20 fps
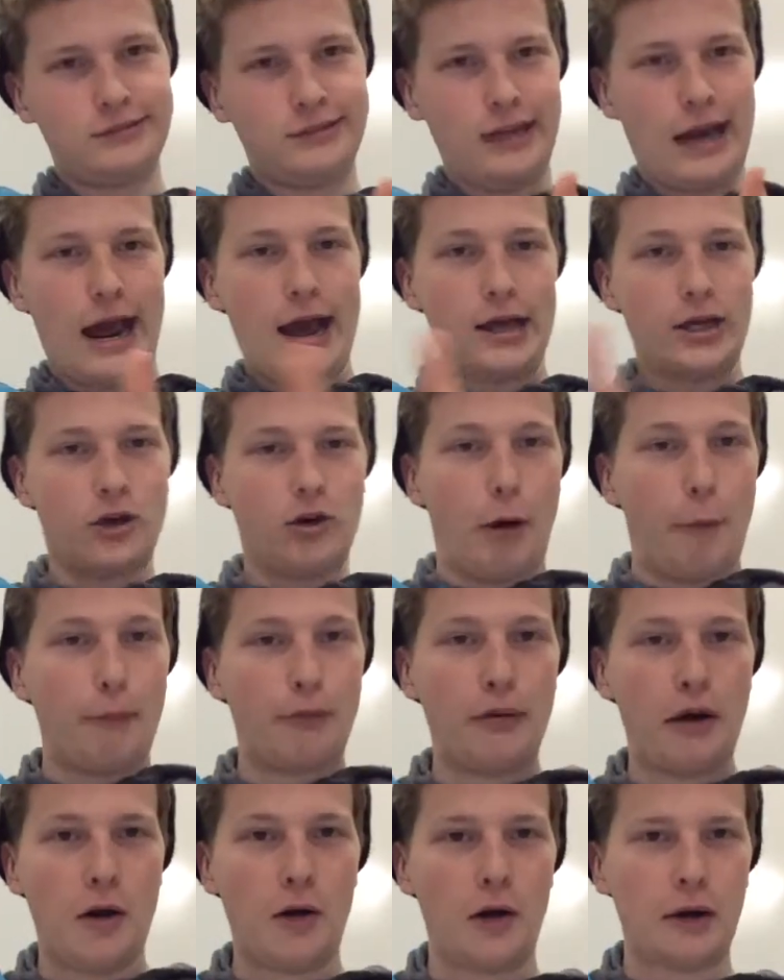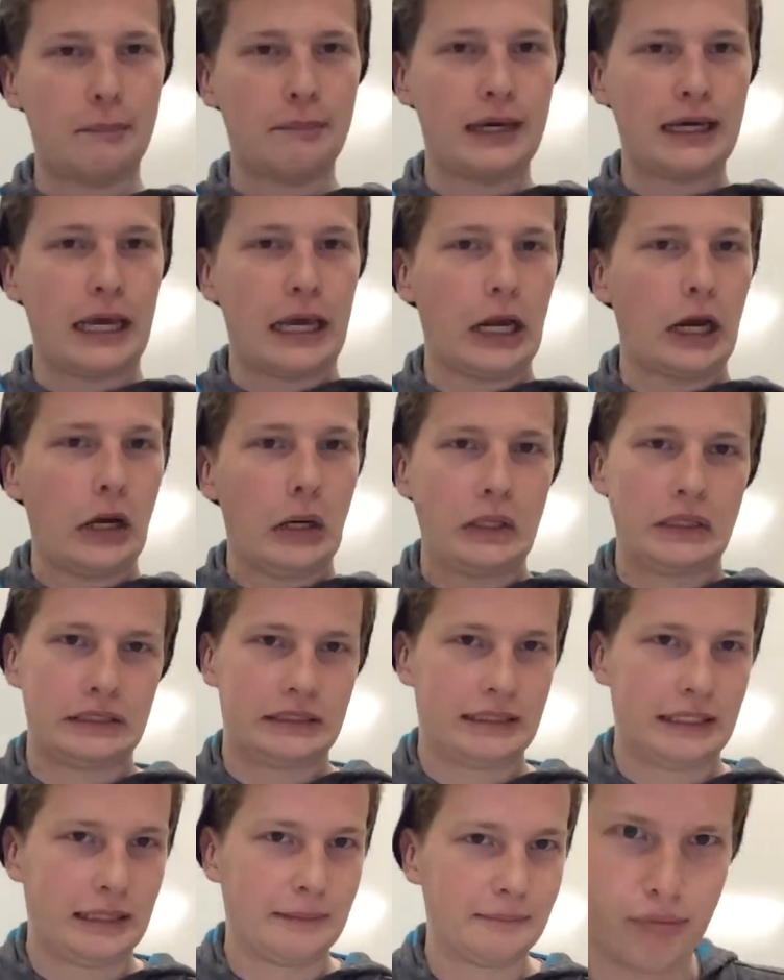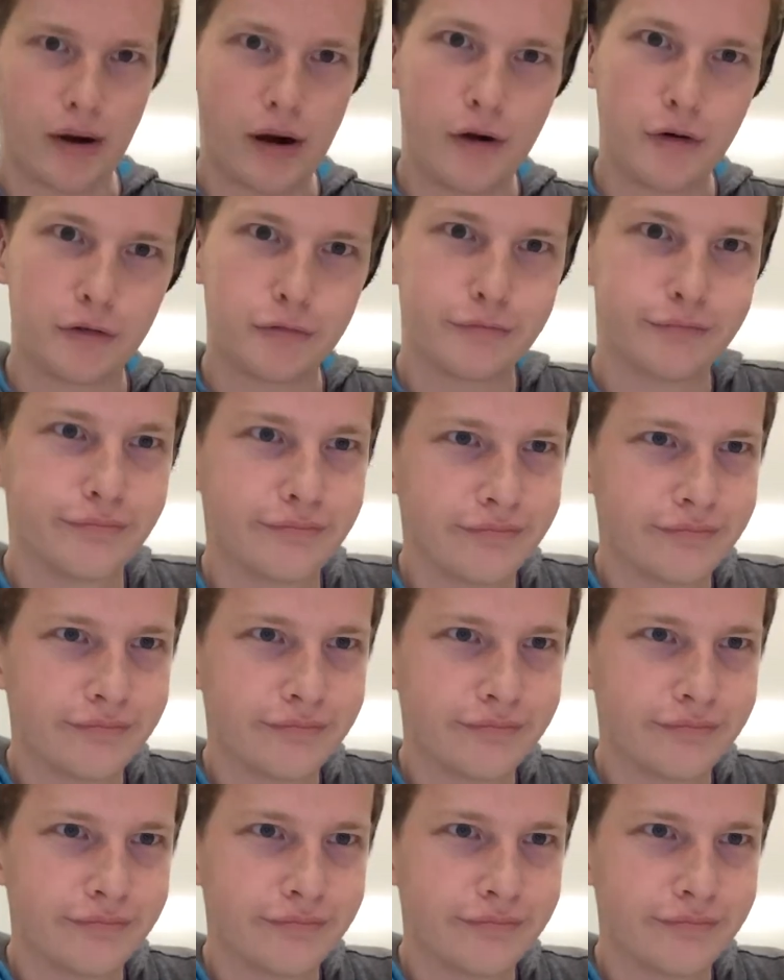Now you're a pro at picking girls up, bro.